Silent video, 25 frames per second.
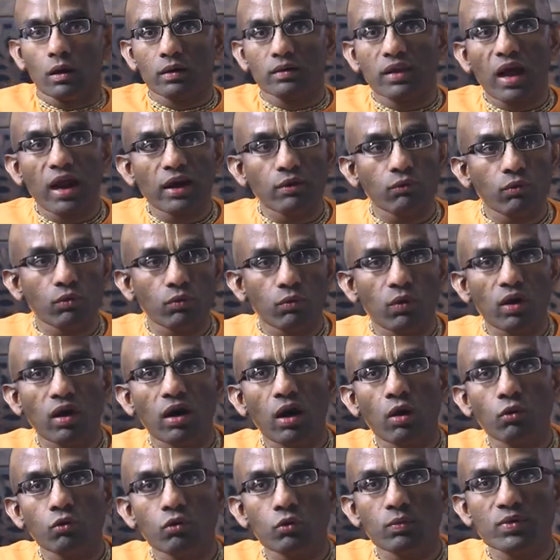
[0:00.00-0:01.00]
that would
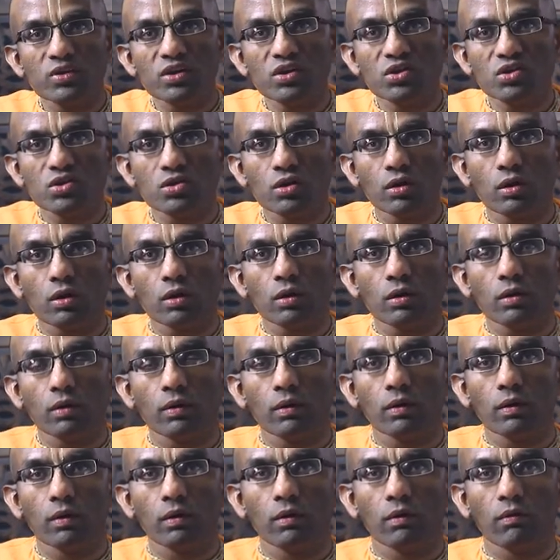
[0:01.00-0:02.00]
work out to be just
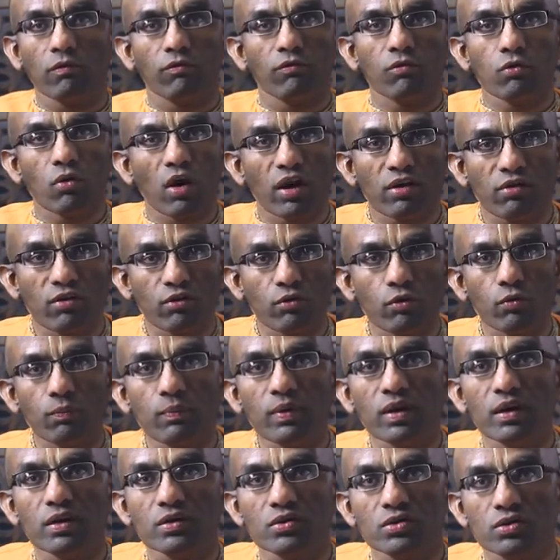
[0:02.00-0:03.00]
a few hundred
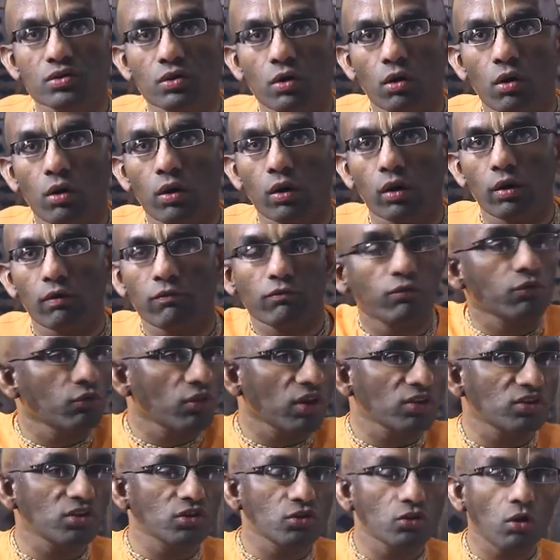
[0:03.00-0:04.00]
rupees or a few
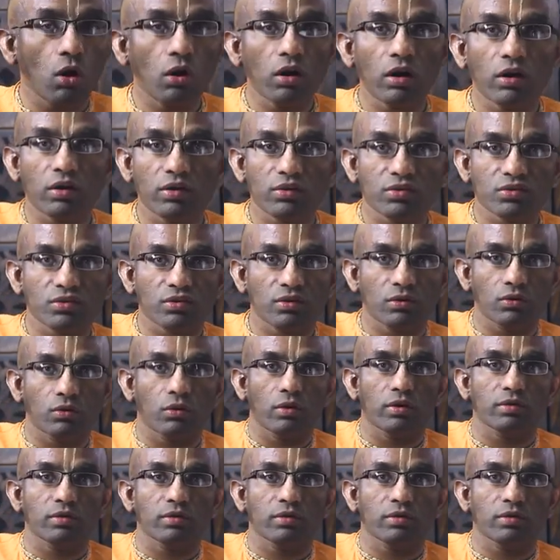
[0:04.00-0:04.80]
dozen dollars.